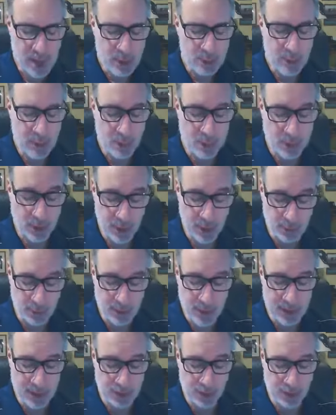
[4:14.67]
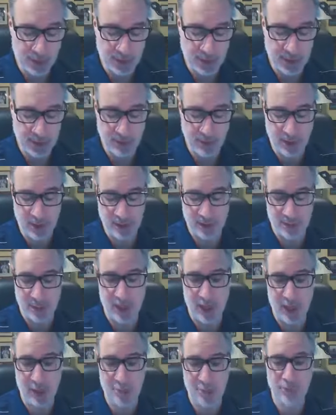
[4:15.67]
But part of my learning
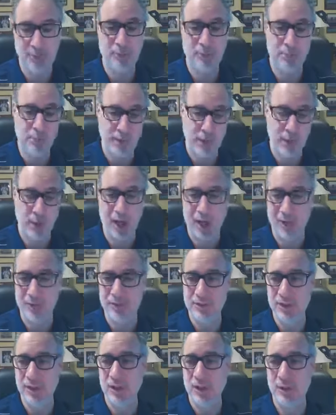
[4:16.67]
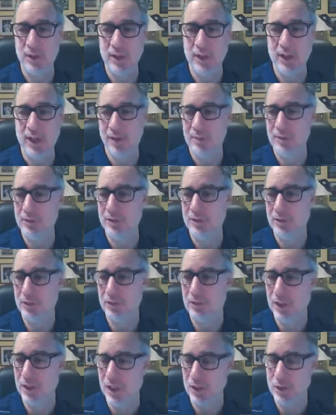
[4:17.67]
involves, you know, obviously going to conferences
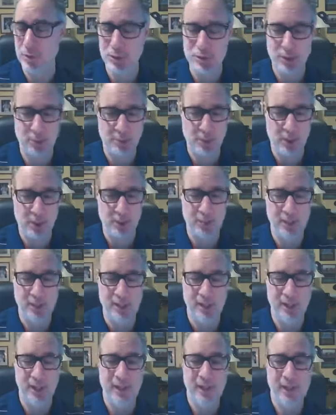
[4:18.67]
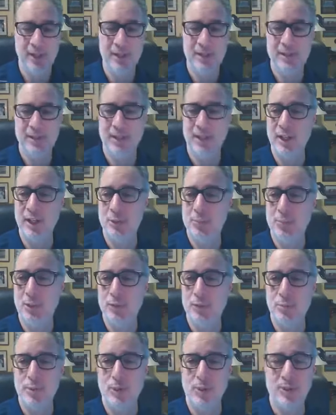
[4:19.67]
and such, which will probably be the later
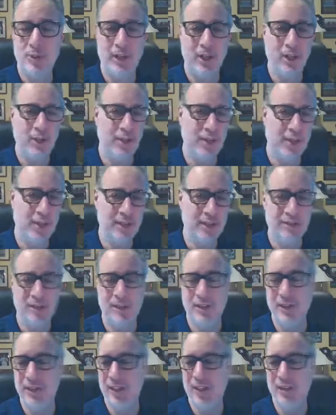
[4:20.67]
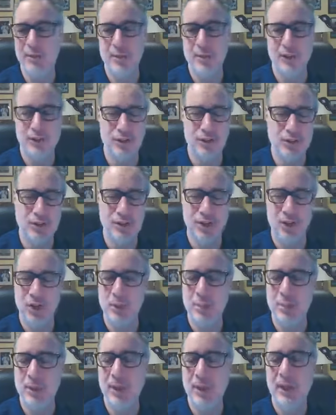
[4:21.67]
postponed. I go to ATD. I've been to
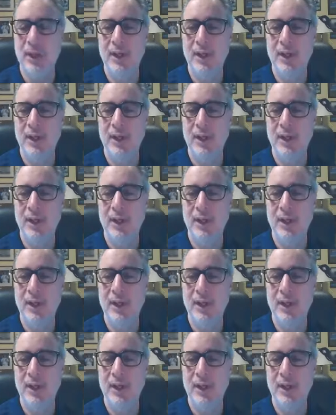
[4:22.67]
SHRM.